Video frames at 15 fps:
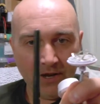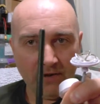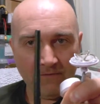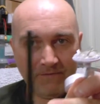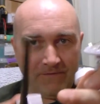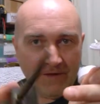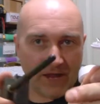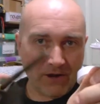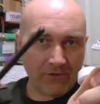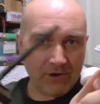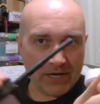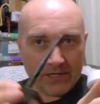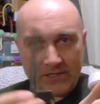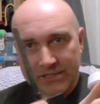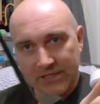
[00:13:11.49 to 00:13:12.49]
and
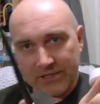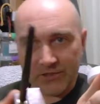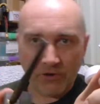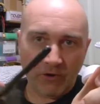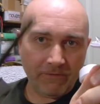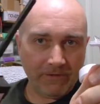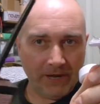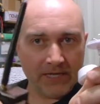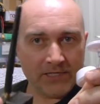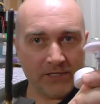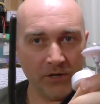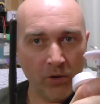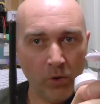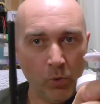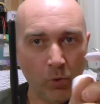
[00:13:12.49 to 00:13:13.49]
variances of it.
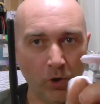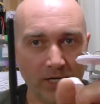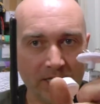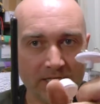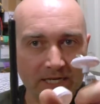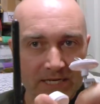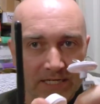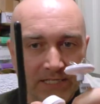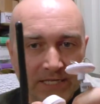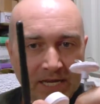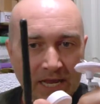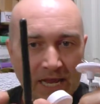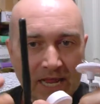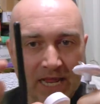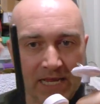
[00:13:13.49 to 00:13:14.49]
What it does
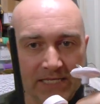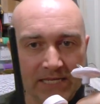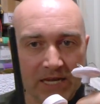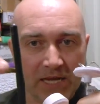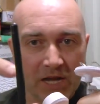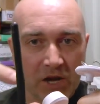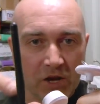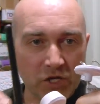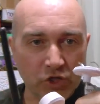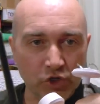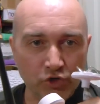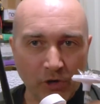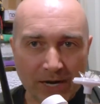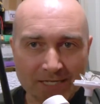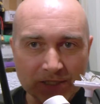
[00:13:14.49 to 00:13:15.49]
is it
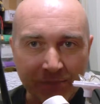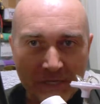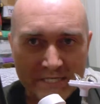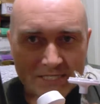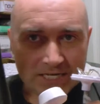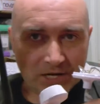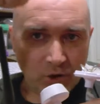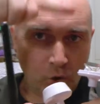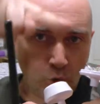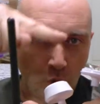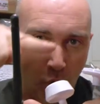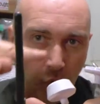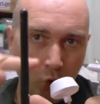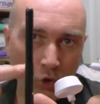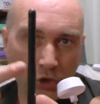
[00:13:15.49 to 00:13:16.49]
transmits in
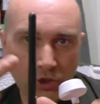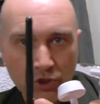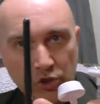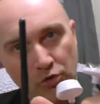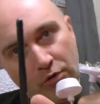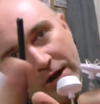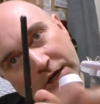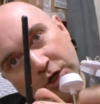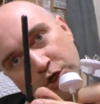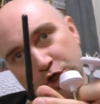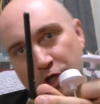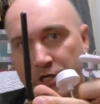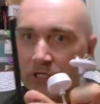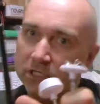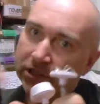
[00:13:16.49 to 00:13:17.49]
all
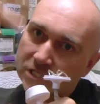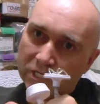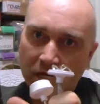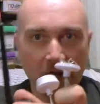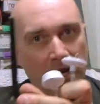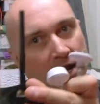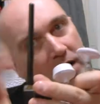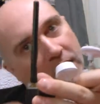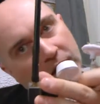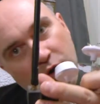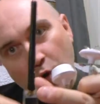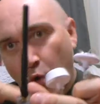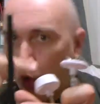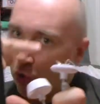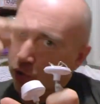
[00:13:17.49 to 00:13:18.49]
directions at
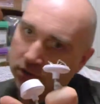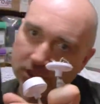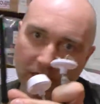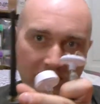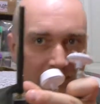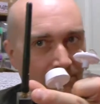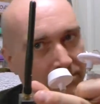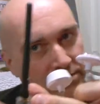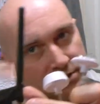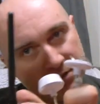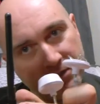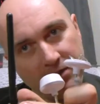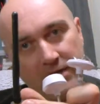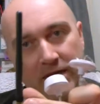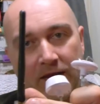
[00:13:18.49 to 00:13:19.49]
all times.
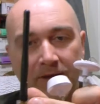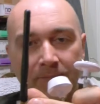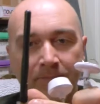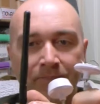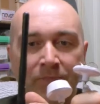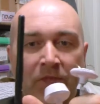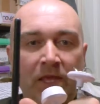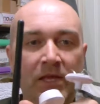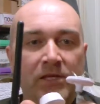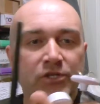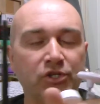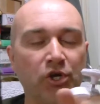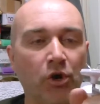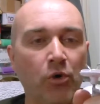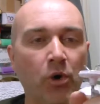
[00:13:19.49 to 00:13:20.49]
Yeah,
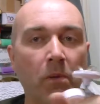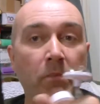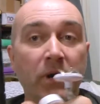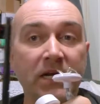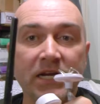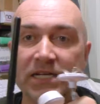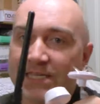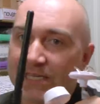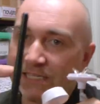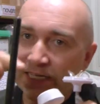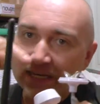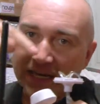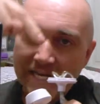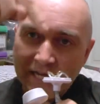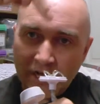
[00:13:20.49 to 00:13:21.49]
so but it does
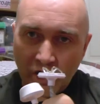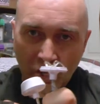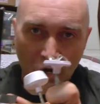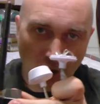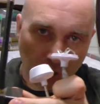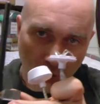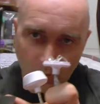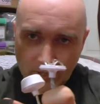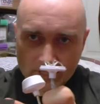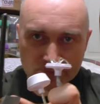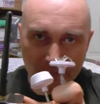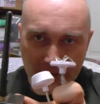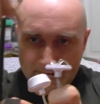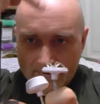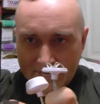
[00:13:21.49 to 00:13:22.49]
it in a clockwise
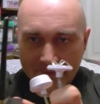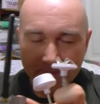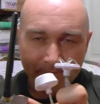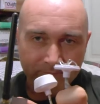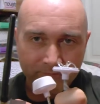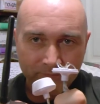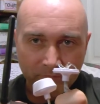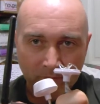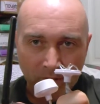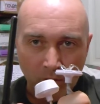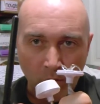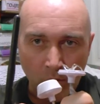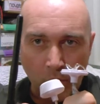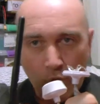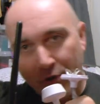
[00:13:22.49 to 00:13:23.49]
manner
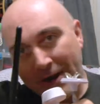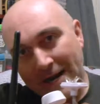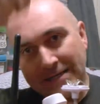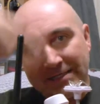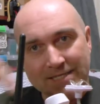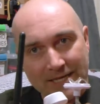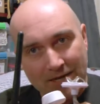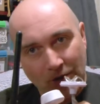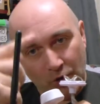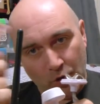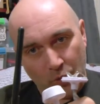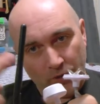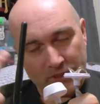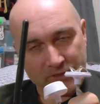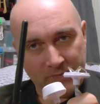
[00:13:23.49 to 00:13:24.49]
or an
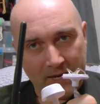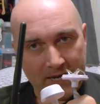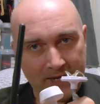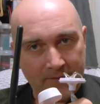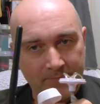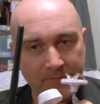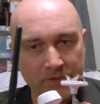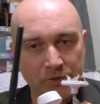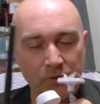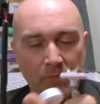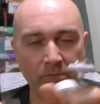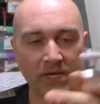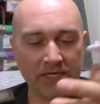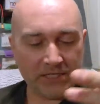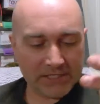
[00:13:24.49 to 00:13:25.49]
anti-clockwise manner. So it
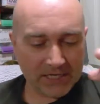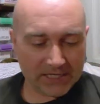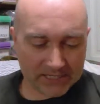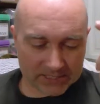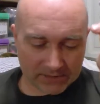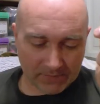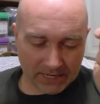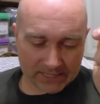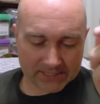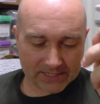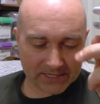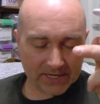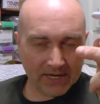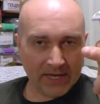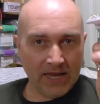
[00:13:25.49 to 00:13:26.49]
means that it doesn't matter